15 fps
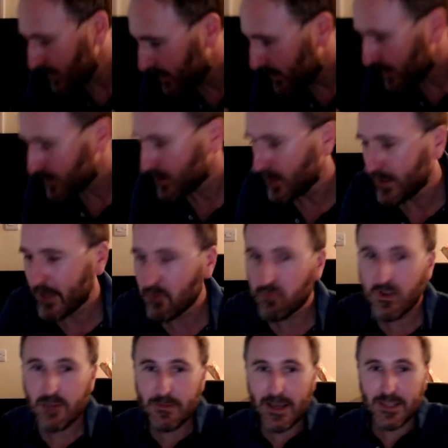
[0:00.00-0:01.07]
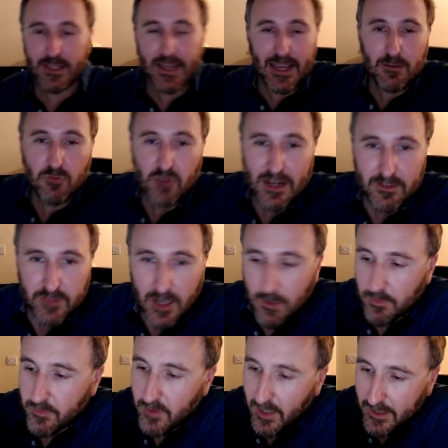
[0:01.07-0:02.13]
So they remade the game ground up.
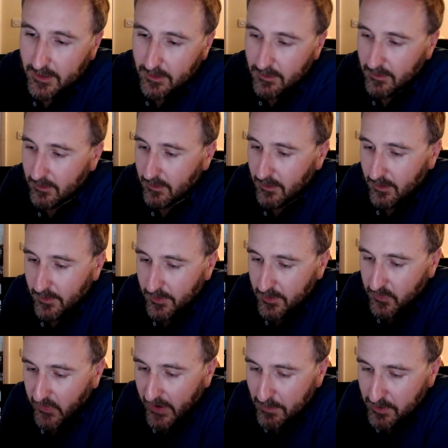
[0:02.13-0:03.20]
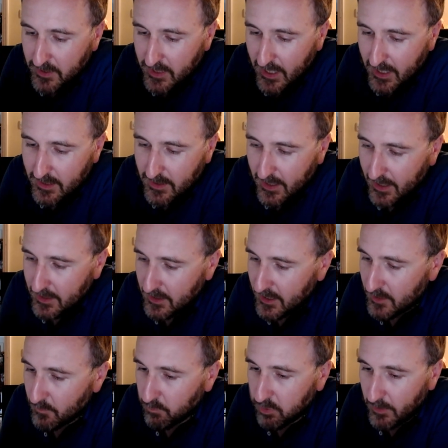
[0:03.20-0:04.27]
Like the developer said that there's
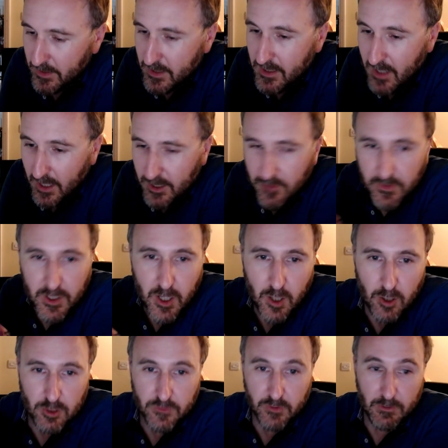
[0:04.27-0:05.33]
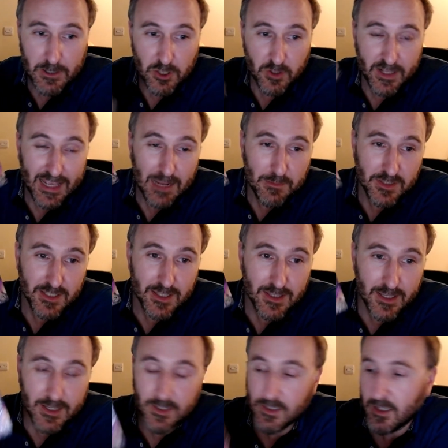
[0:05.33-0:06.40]
probably none of the code of the original game is in
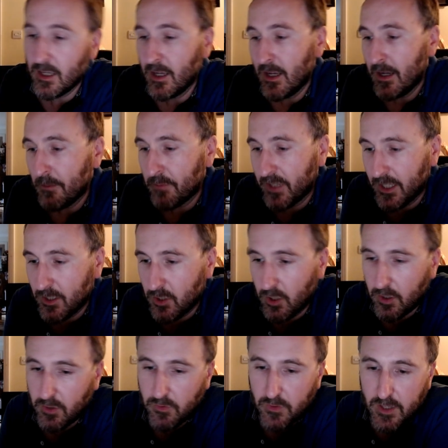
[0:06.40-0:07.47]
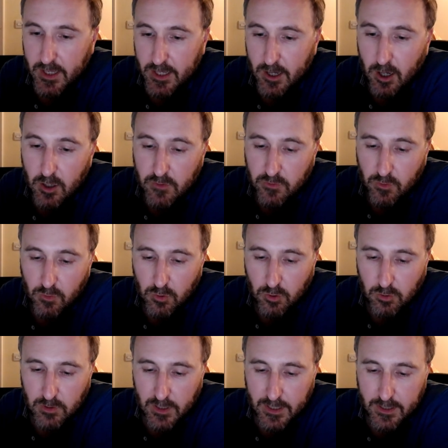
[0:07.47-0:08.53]
this, but they took the overall
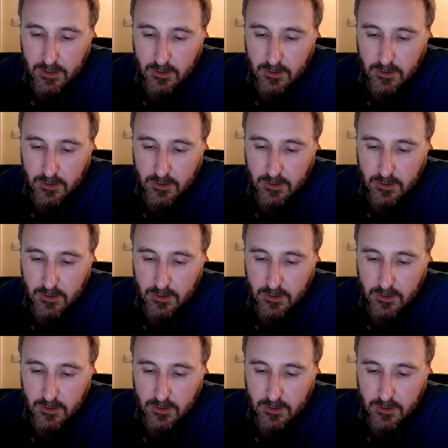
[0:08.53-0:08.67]
like